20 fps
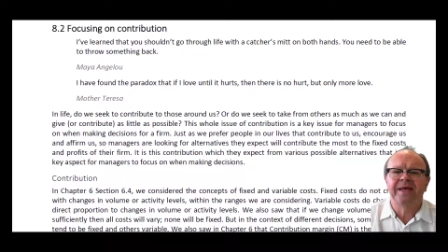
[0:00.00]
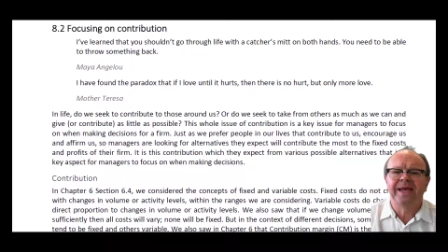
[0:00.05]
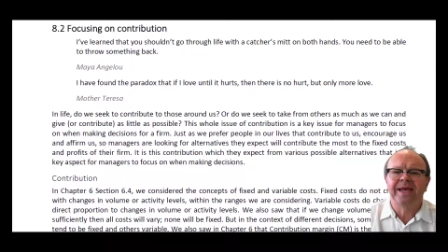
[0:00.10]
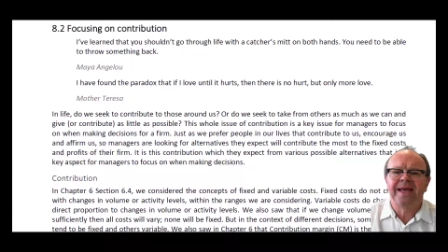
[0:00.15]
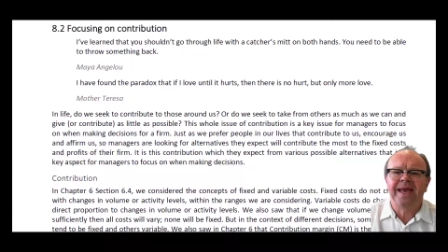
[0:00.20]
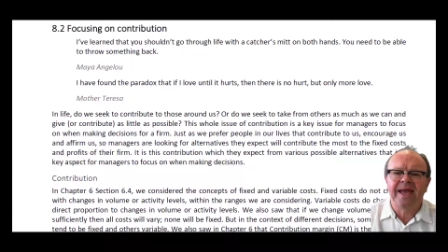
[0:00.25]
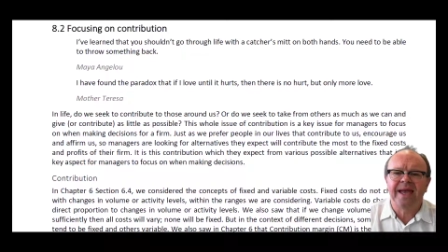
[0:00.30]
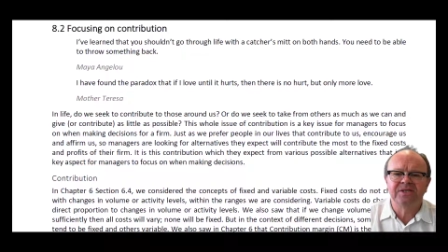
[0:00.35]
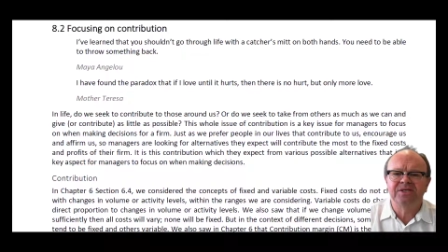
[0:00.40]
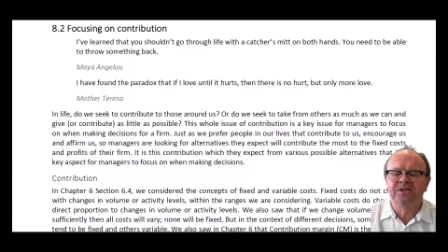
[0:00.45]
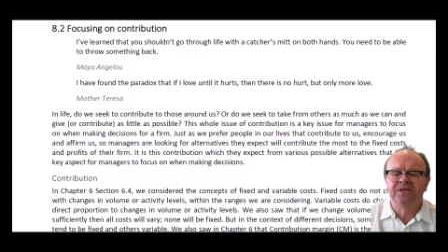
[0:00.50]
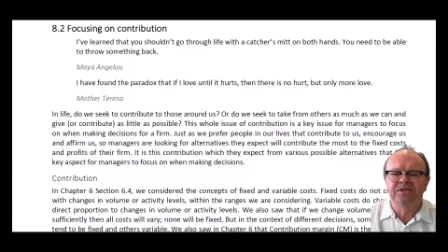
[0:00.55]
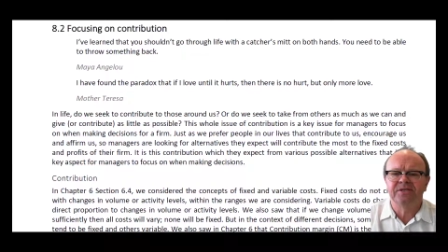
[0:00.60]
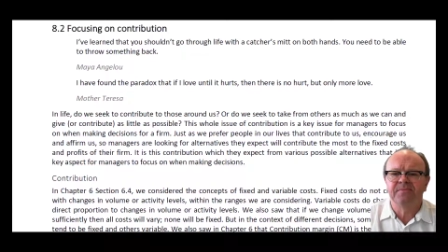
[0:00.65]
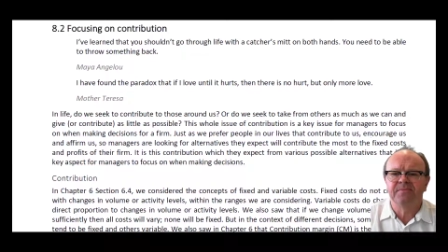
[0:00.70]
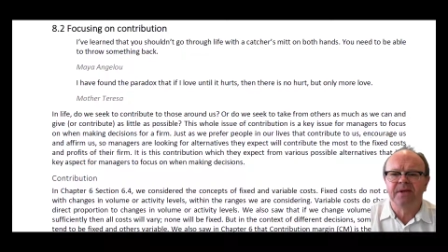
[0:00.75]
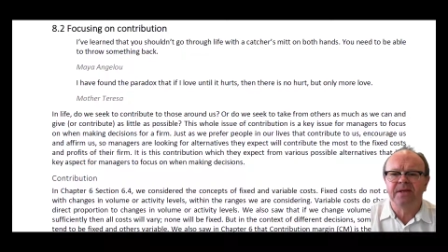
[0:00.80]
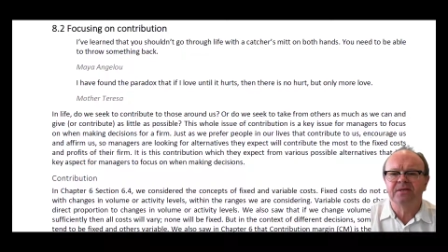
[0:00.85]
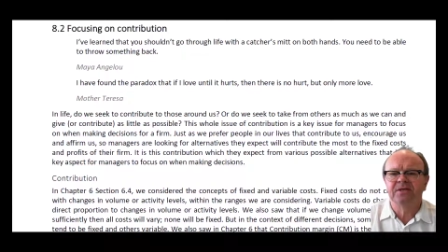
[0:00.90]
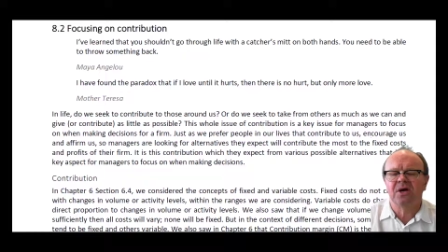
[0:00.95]
a catcher's
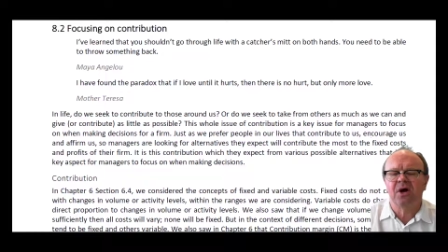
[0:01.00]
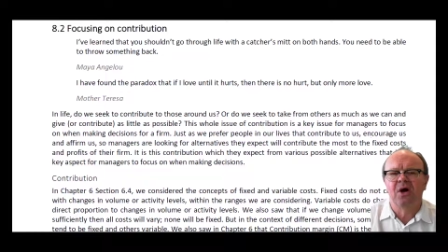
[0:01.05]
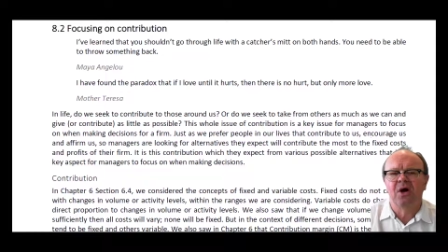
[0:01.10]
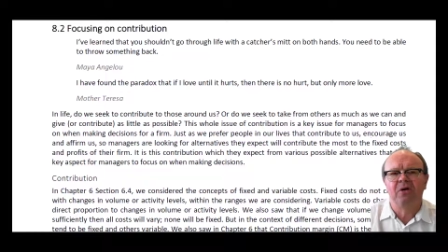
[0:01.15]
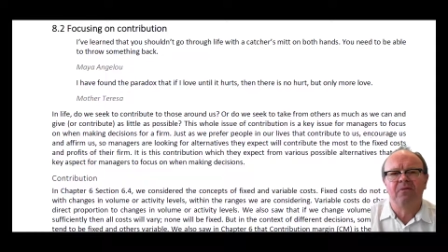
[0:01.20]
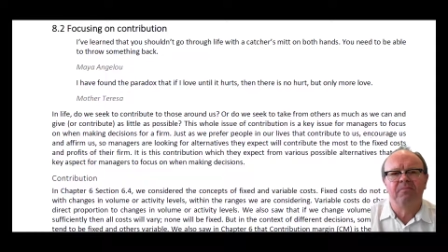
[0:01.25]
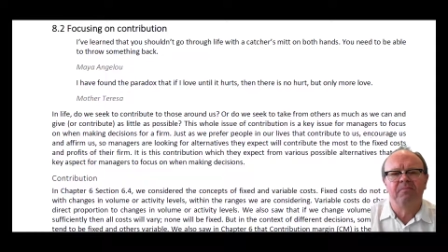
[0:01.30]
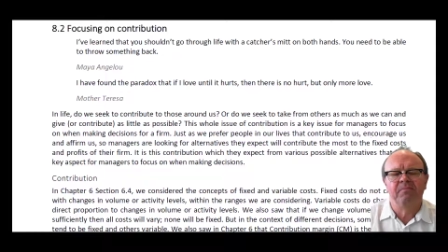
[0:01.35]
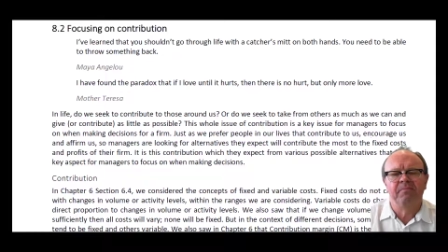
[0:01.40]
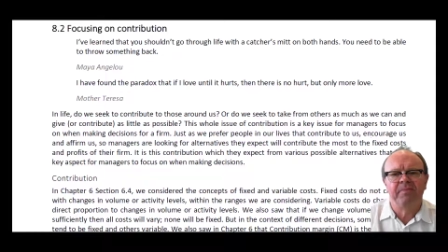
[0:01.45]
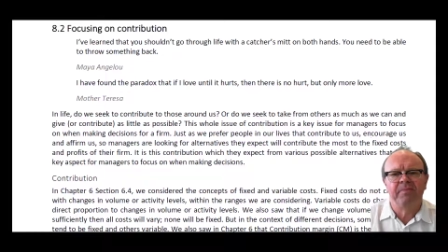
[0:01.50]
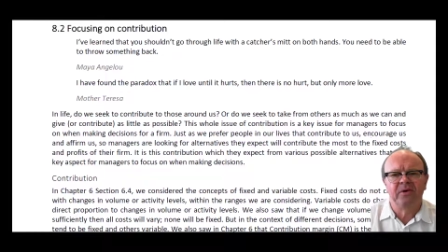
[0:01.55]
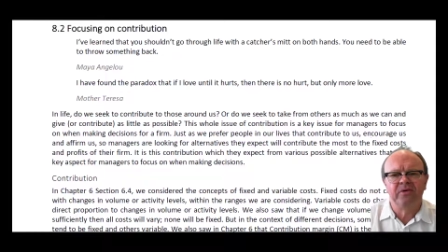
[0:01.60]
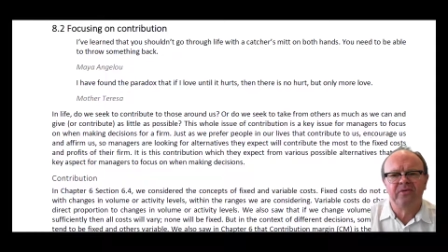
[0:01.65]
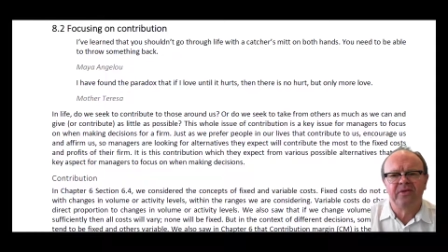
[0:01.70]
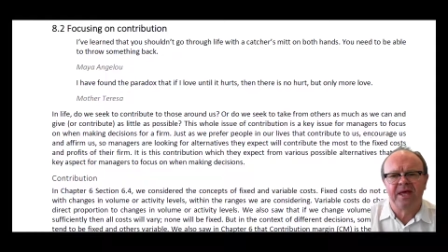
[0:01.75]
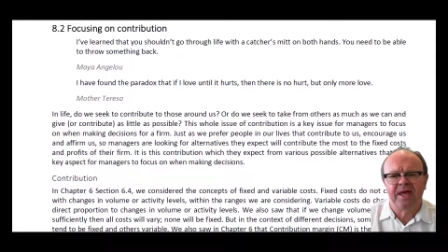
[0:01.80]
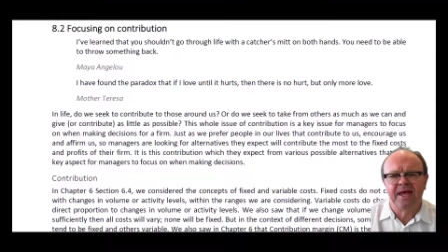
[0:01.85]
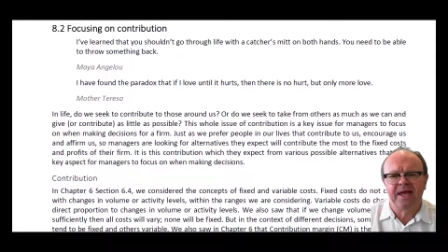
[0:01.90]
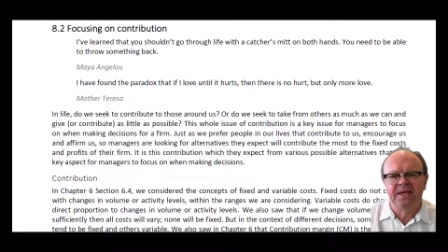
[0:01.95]
mitt on
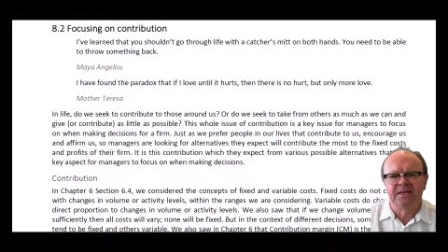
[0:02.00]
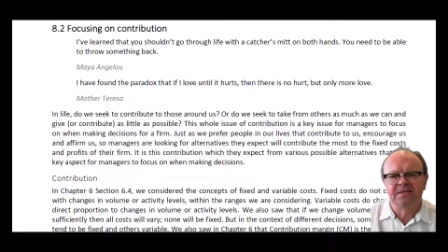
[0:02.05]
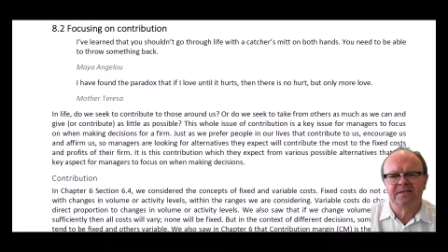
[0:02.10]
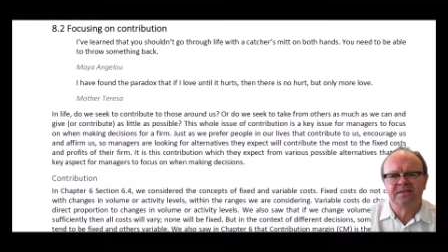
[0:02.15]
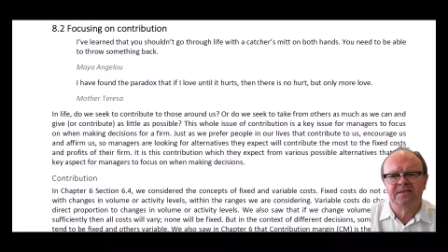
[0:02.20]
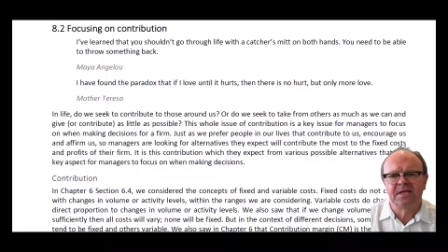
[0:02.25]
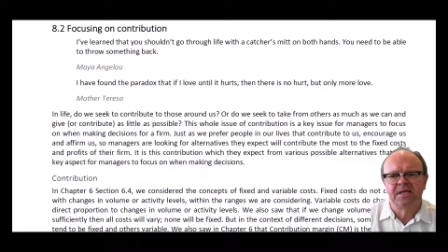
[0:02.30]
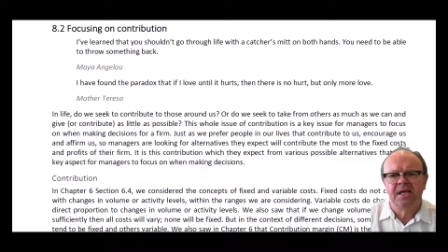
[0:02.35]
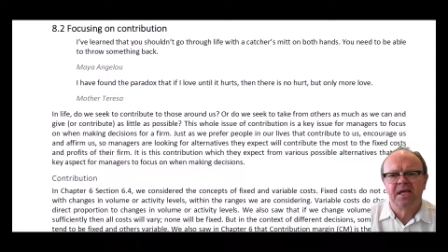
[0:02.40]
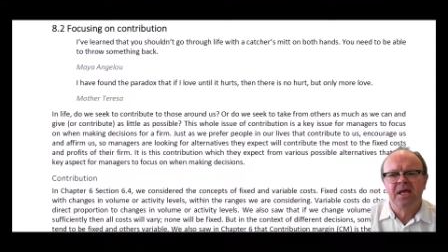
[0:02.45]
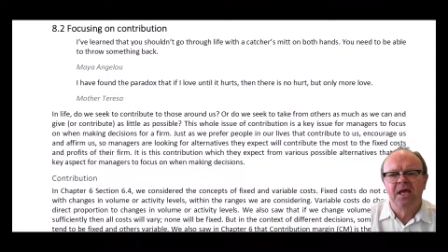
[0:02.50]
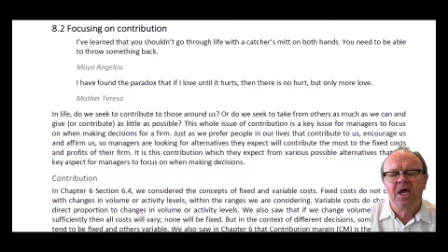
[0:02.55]
both hands.